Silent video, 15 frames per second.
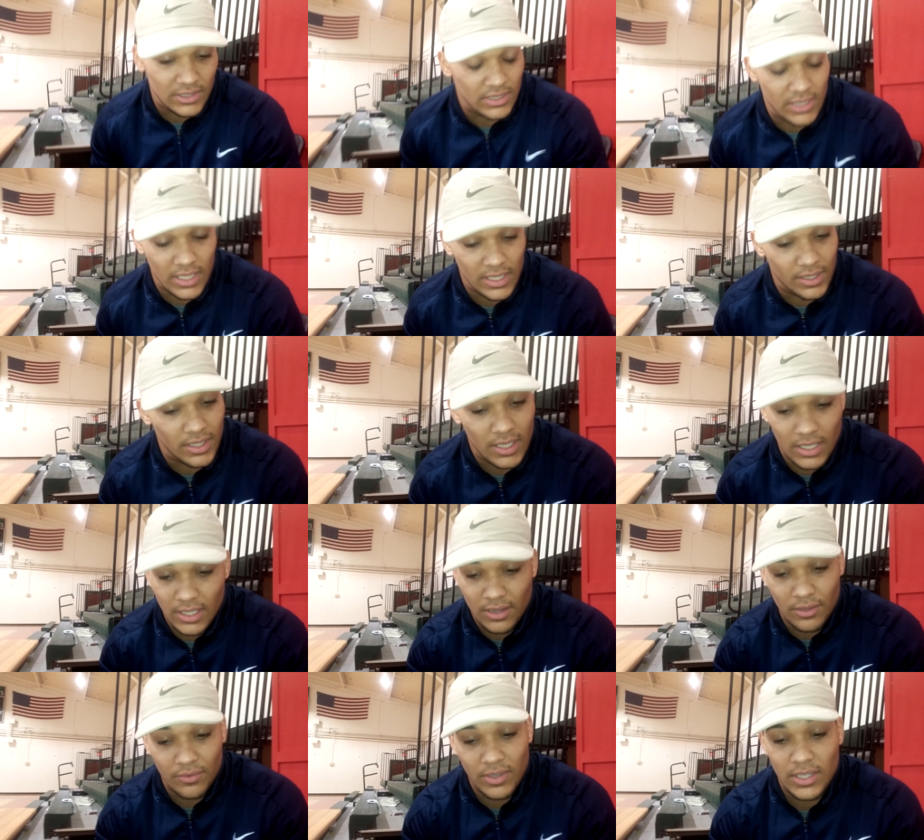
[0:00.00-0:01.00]
just getting
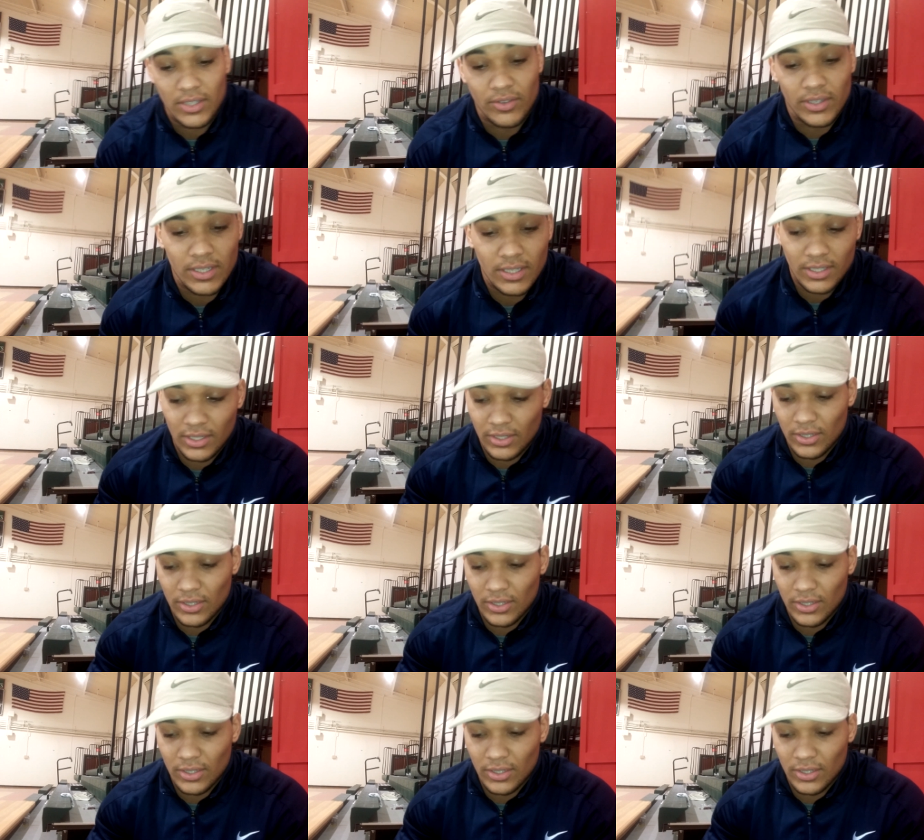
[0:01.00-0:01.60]
another victory.